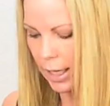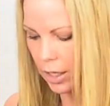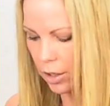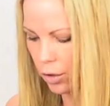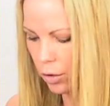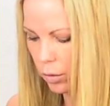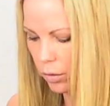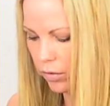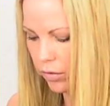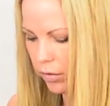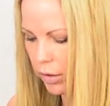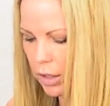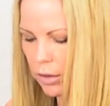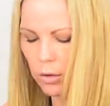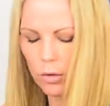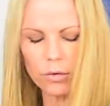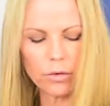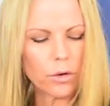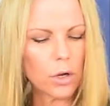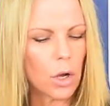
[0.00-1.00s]
and you'll see
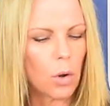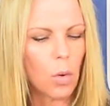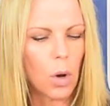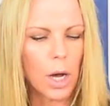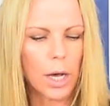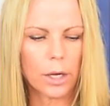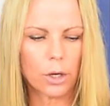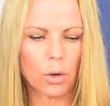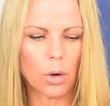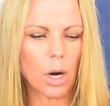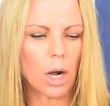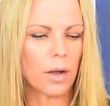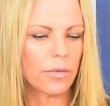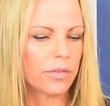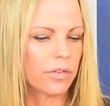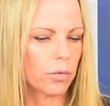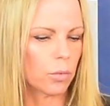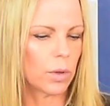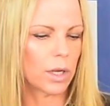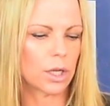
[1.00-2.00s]
there's no on or off
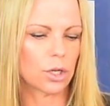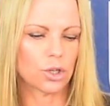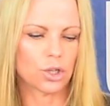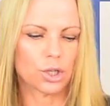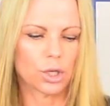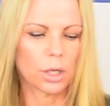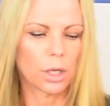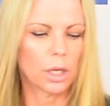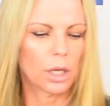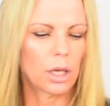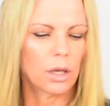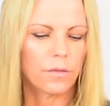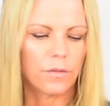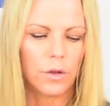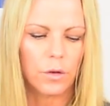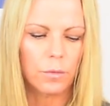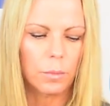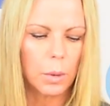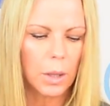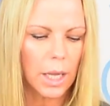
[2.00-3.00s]
switch. If
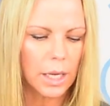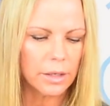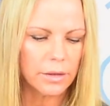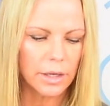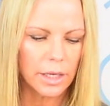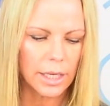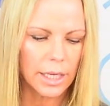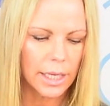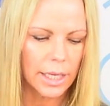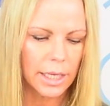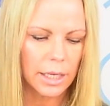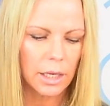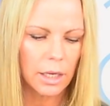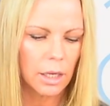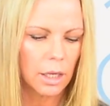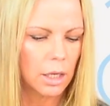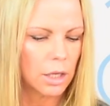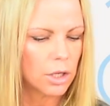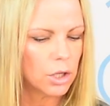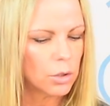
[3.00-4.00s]
you've plugged it
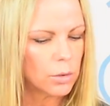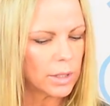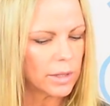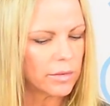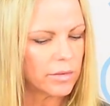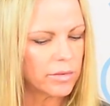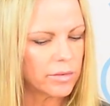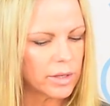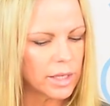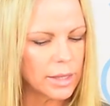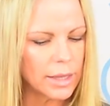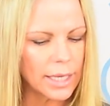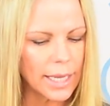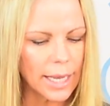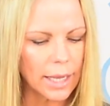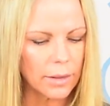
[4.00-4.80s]
in, you can see the